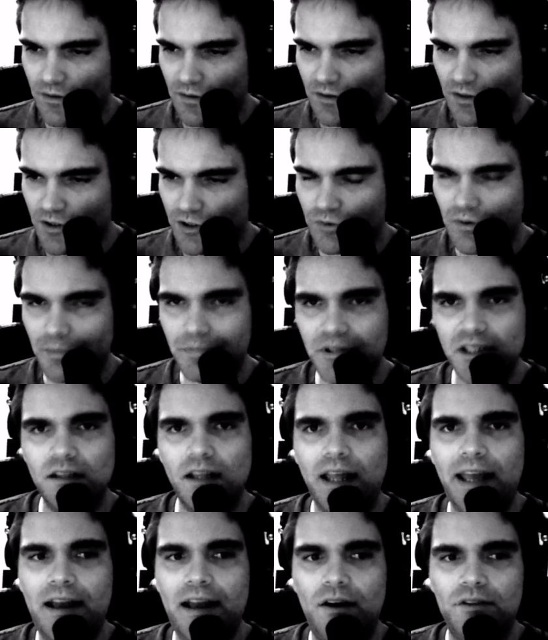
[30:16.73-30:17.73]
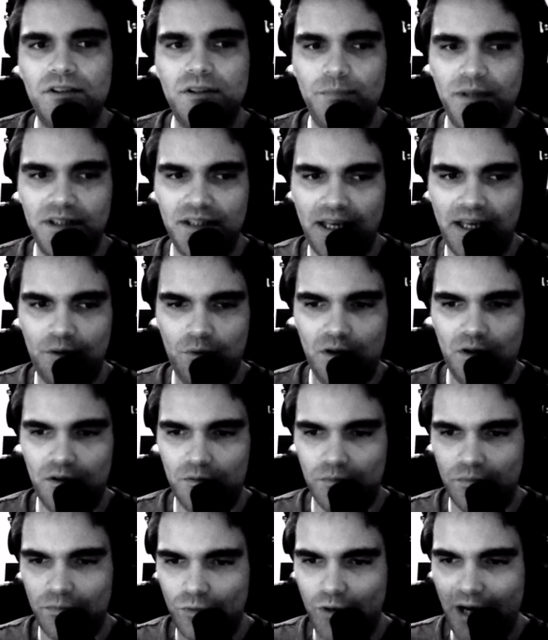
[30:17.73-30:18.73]
scripted layouts, but they
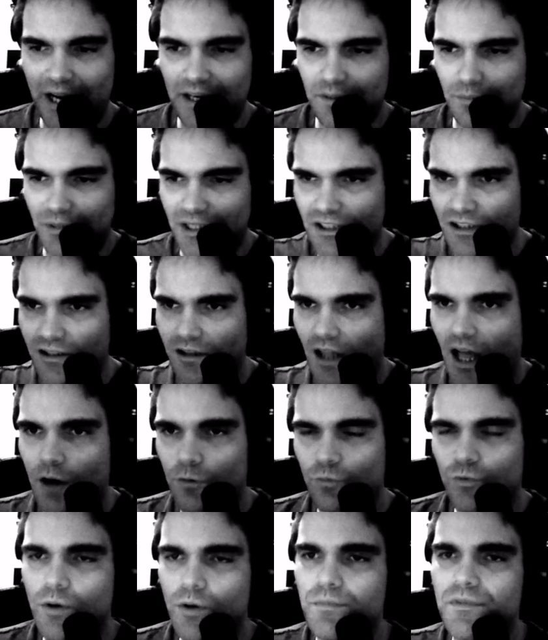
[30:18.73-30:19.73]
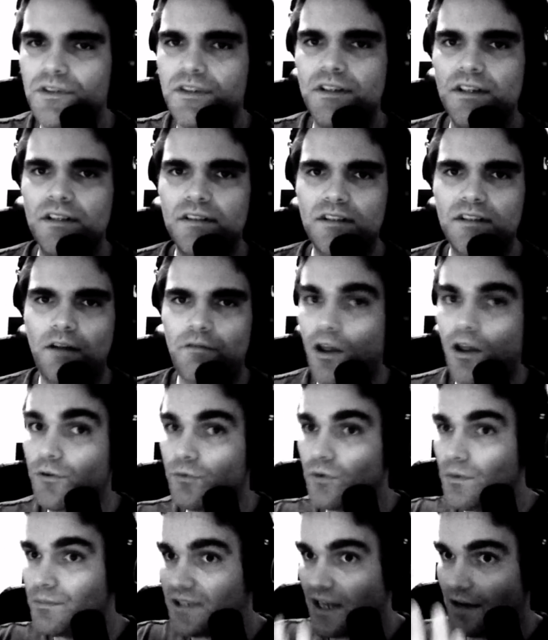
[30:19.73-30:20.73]
will randomly slot rooms in and stuff. All the
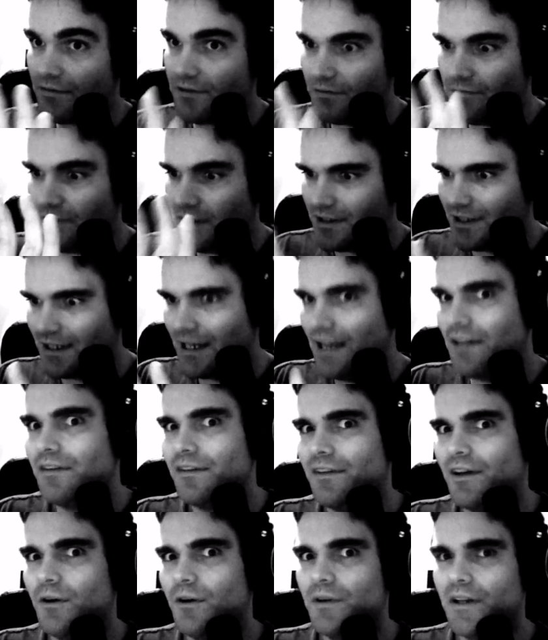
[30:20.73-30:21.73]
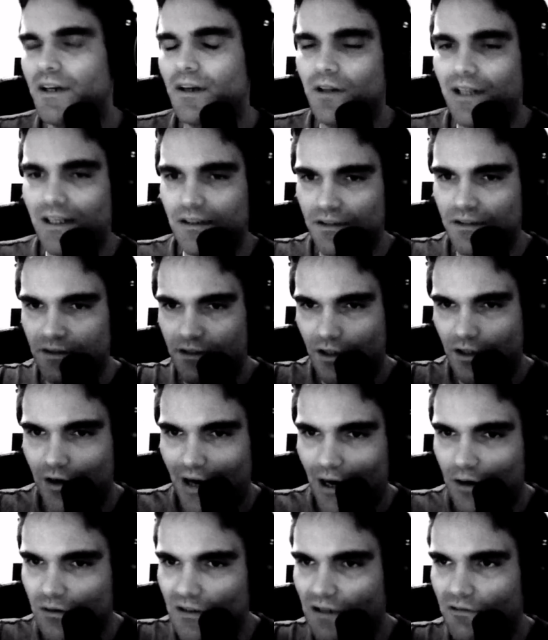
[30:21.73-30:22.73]
rooms have to fit together, though. Like the
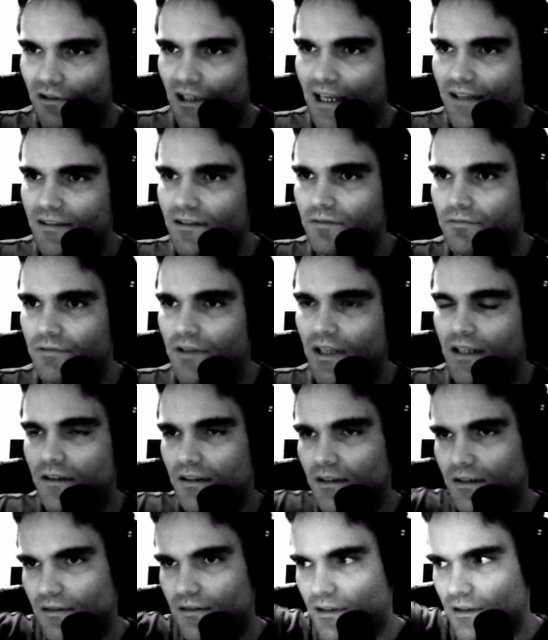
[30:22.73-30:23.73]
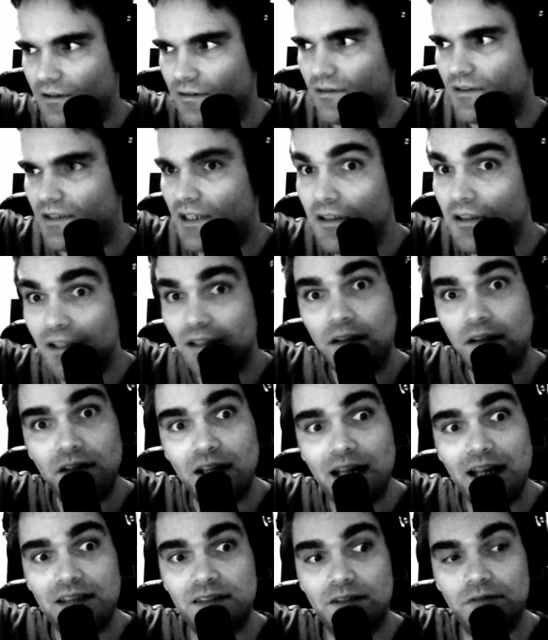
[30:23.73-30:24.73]
ground level has to fit, the ceiling
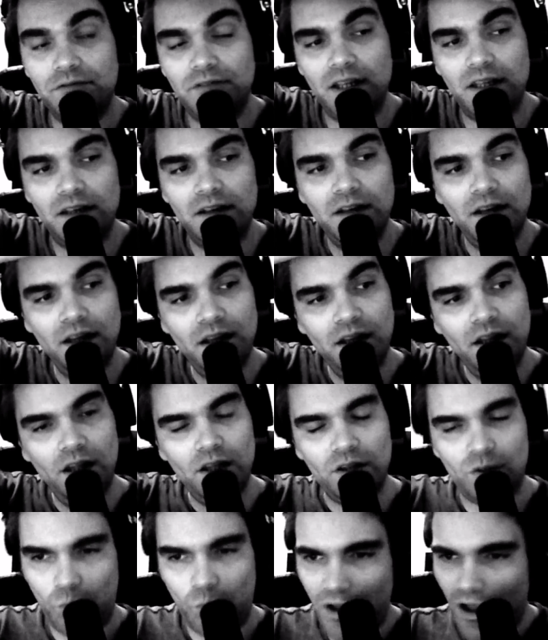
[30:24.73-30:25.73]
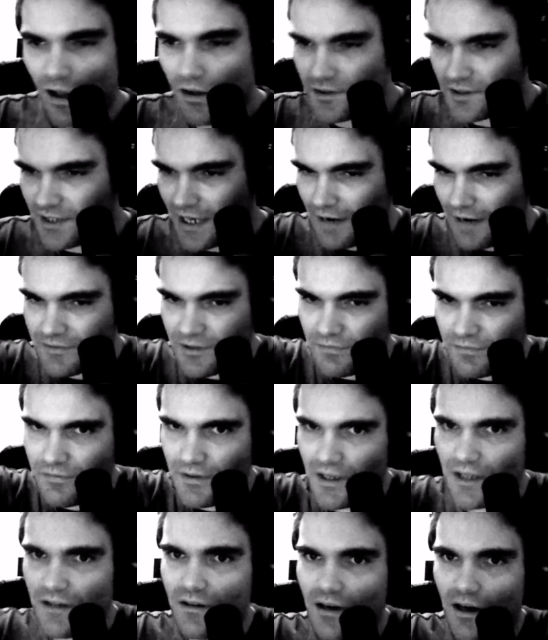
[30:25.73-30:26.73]
level has to fit, the walls have to
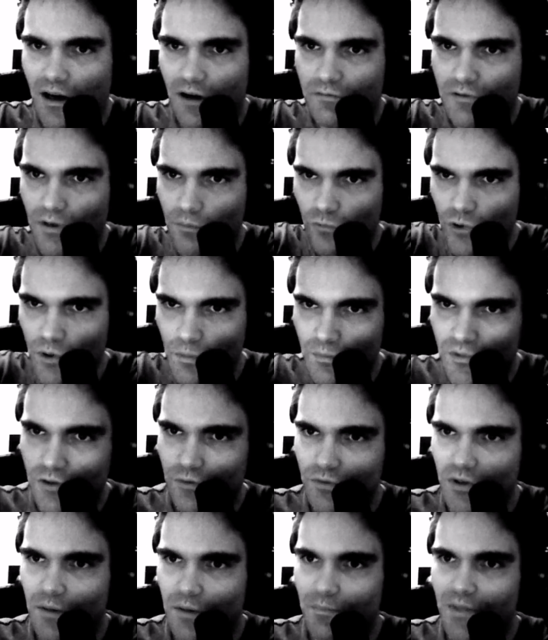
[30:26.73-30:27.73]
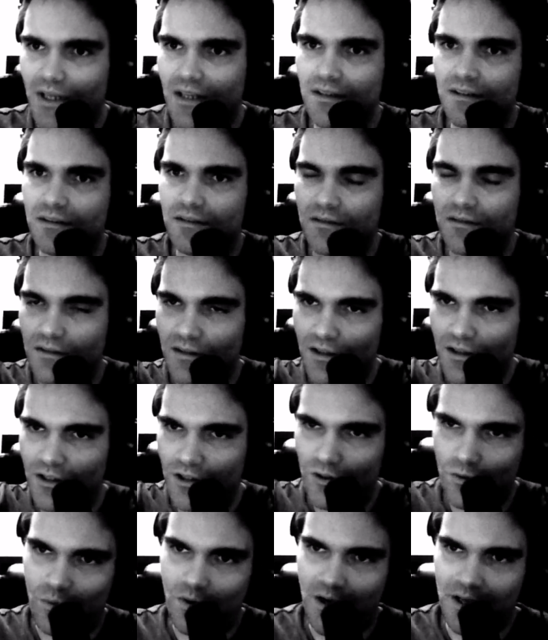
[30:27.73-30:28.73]
fit from room to room, because
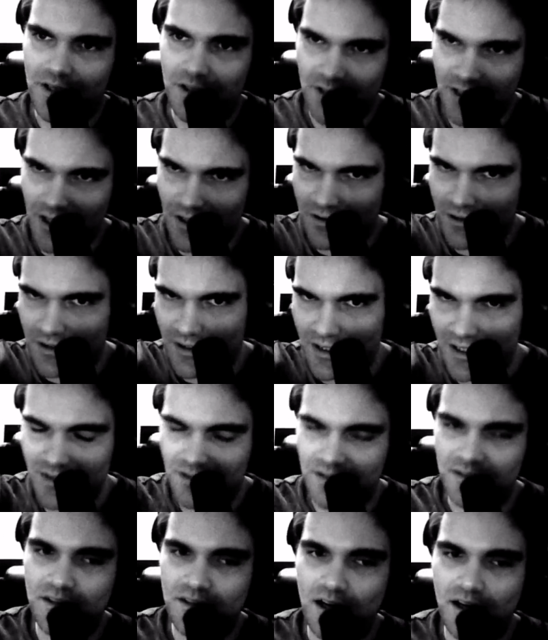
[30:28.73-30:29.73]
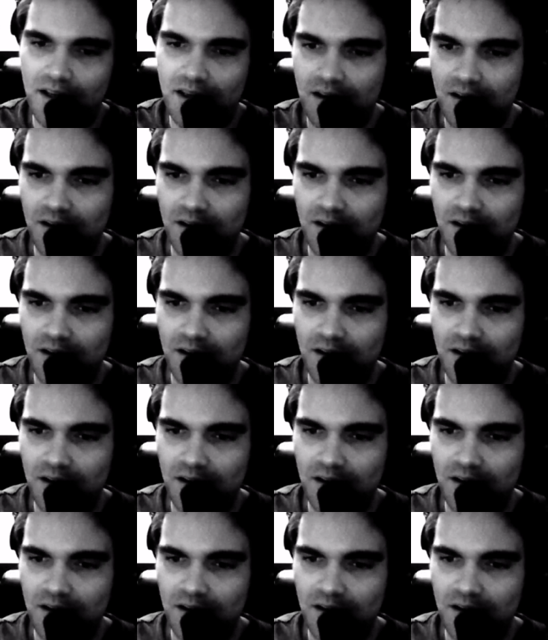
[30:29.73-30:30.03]
you don't want your character to get stuck